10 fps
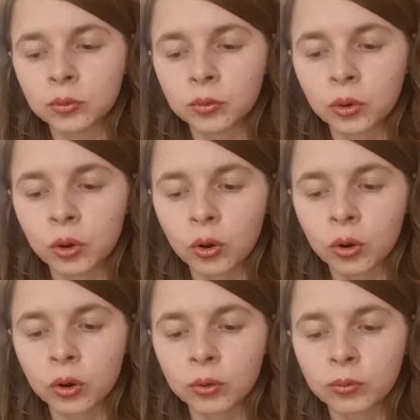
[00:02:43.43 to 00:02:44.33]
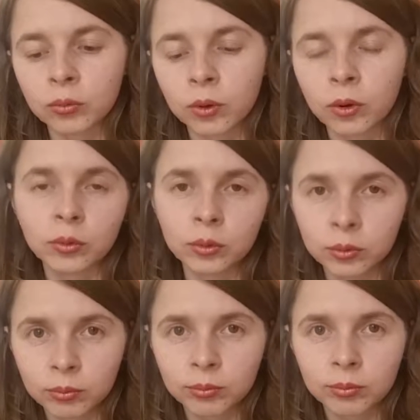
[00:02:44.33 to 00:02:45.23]
for your own
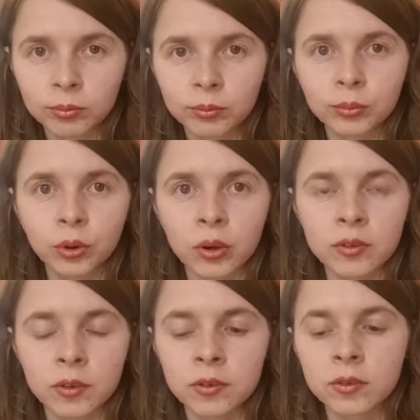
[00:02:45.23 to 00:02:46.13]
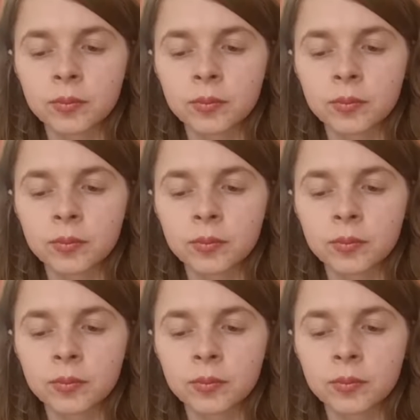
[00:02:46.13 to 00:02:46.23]
process.